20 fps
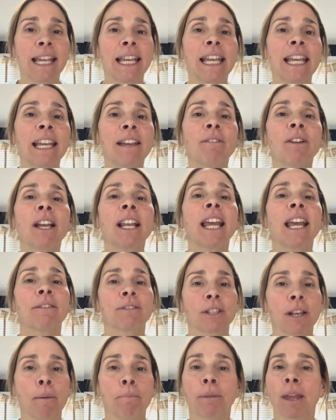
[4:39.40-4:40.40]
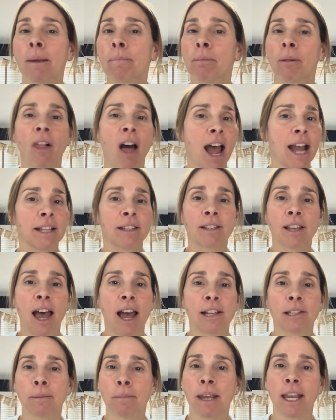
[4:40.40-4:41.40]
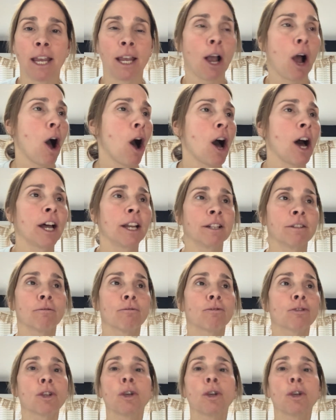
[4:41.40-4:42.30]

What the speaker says: even if something blindsides me on